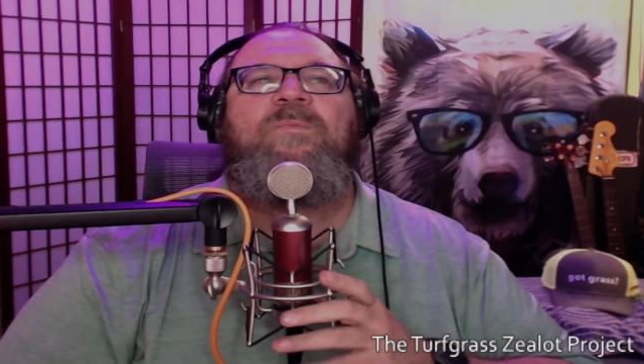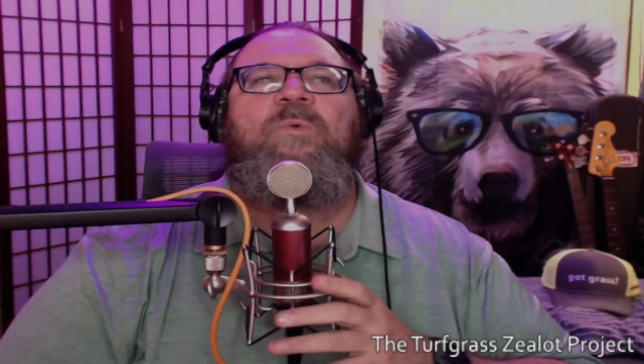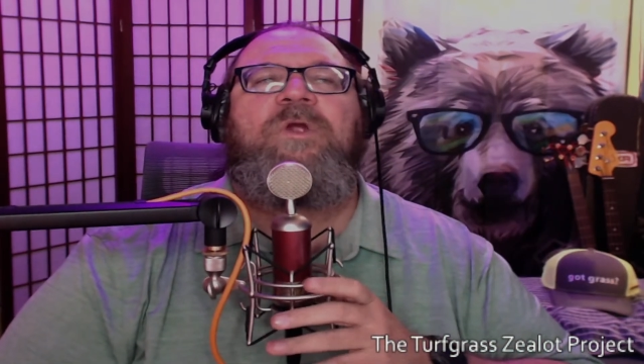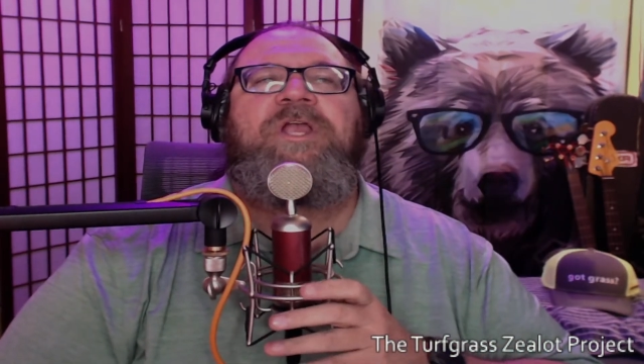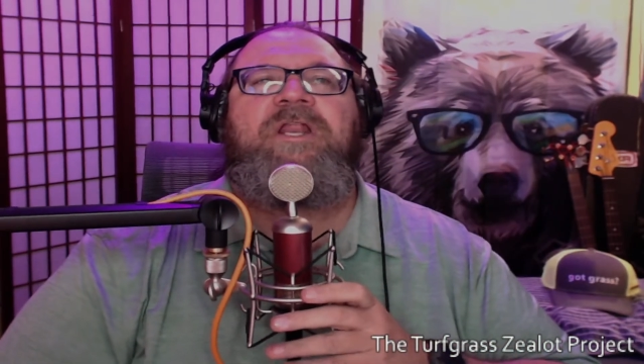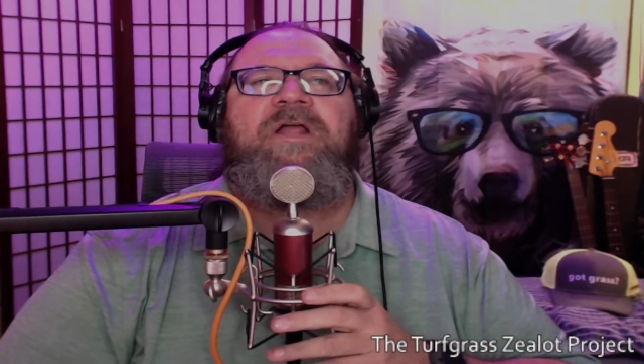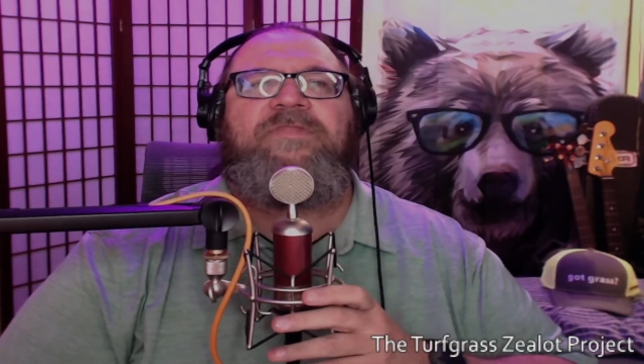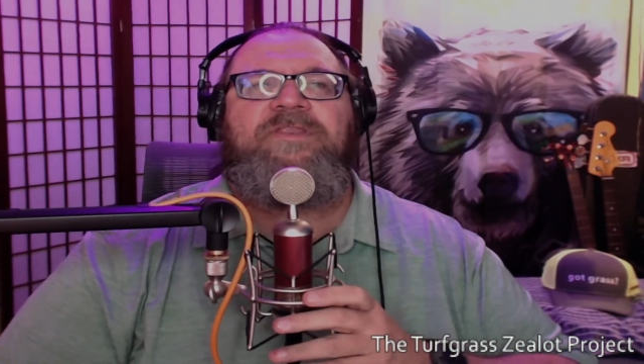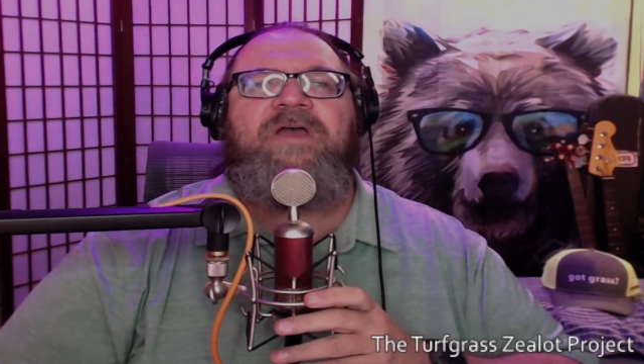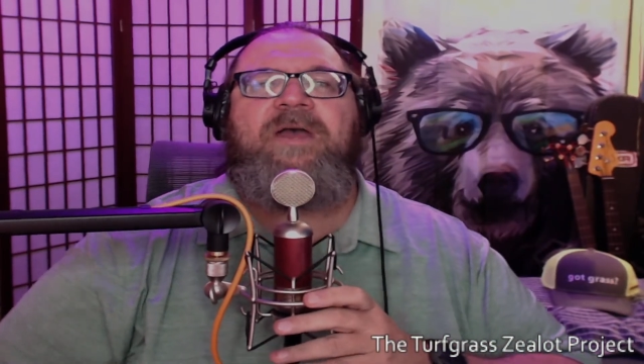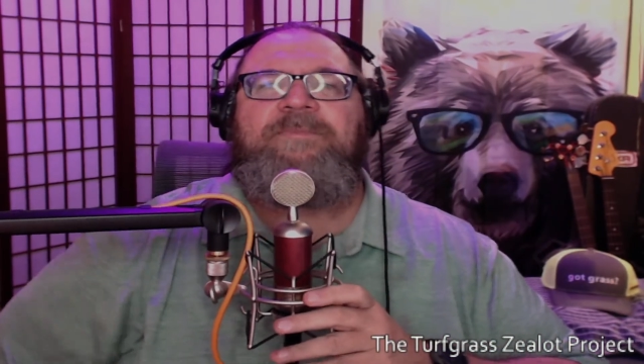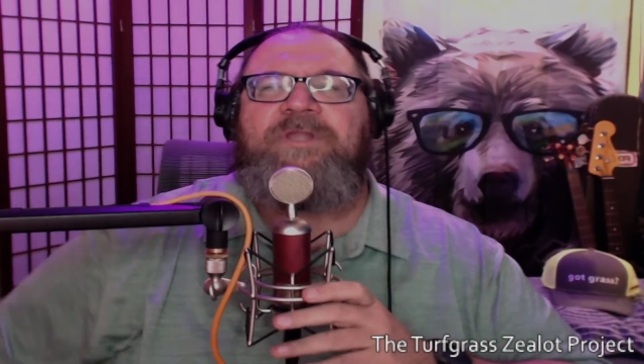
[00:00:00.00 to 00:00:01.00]
working on the
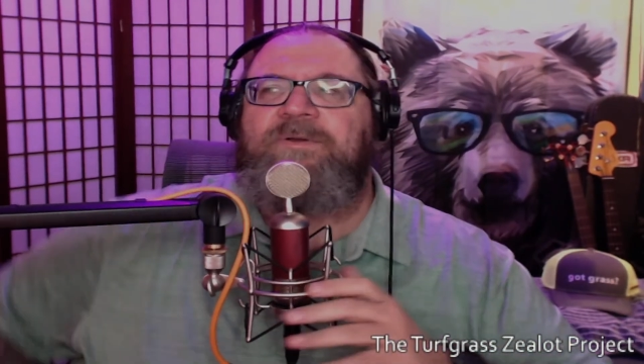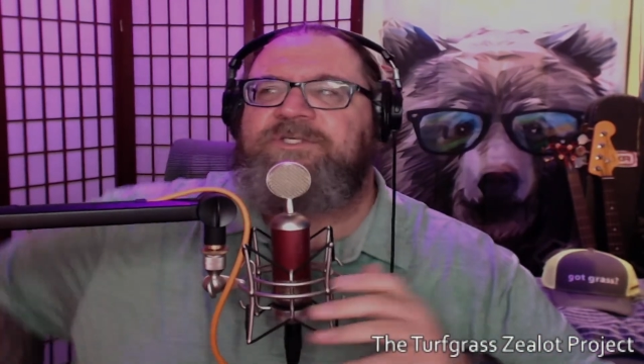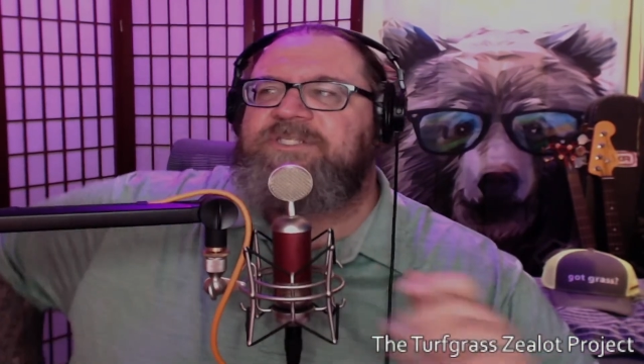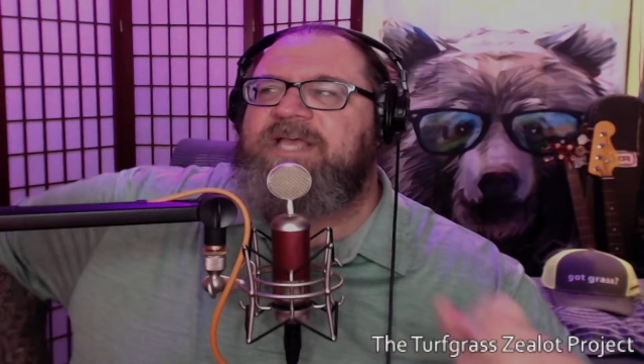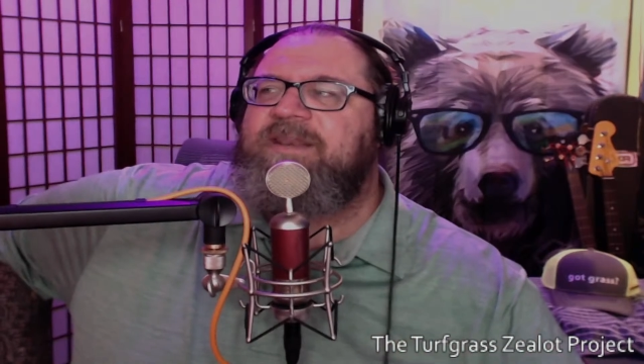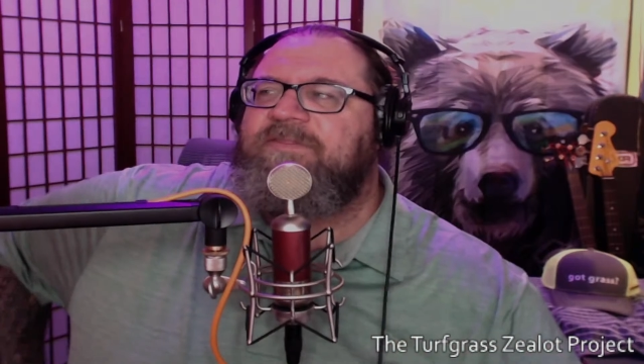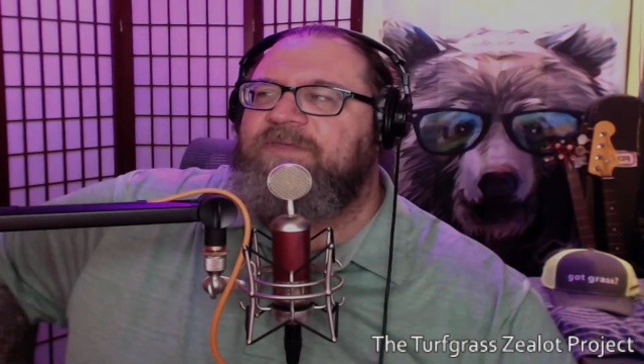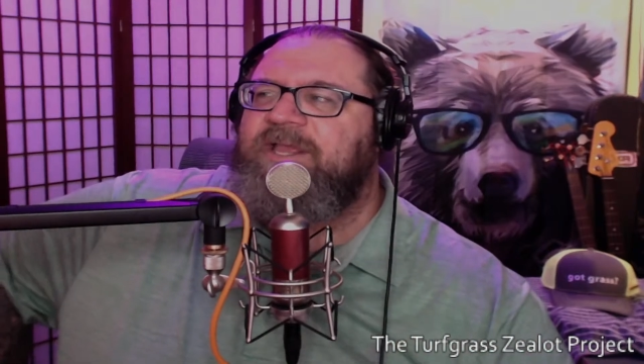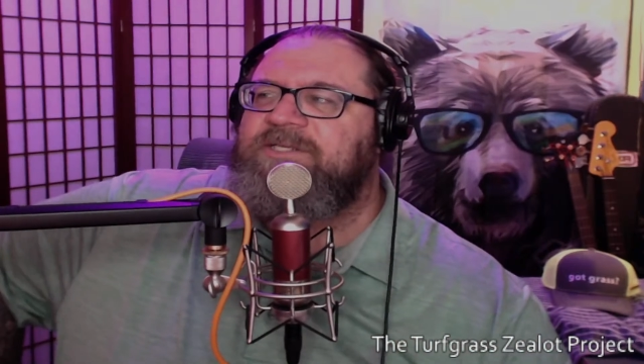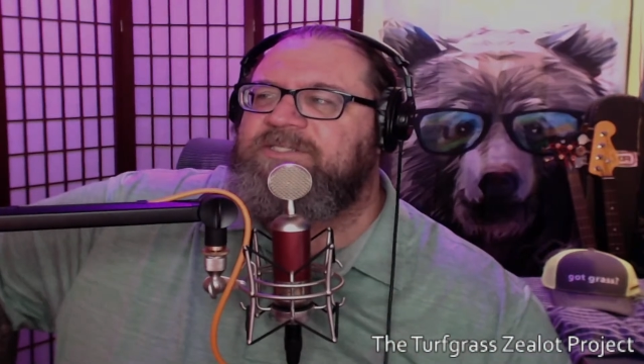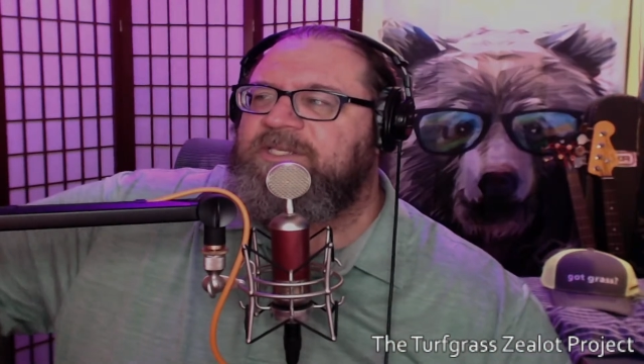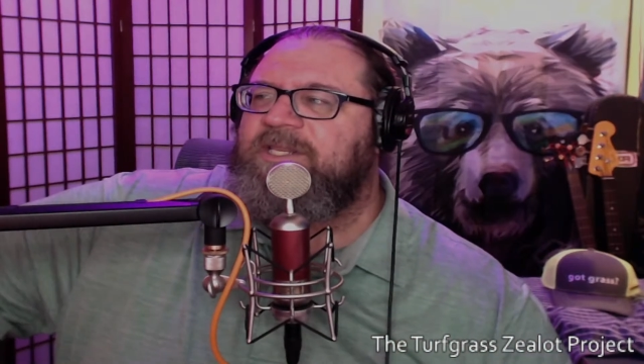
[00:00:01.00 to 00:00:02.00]
Tom Doak side of
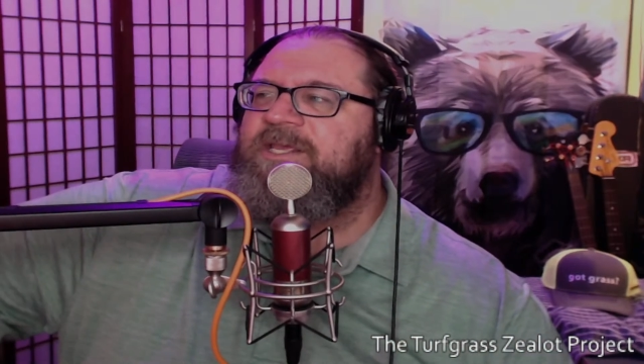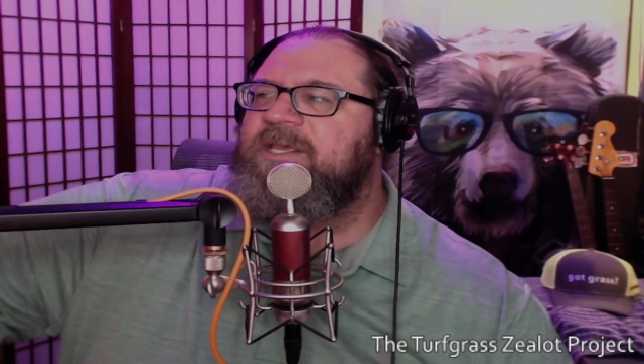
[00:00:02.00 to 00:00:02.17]
things, and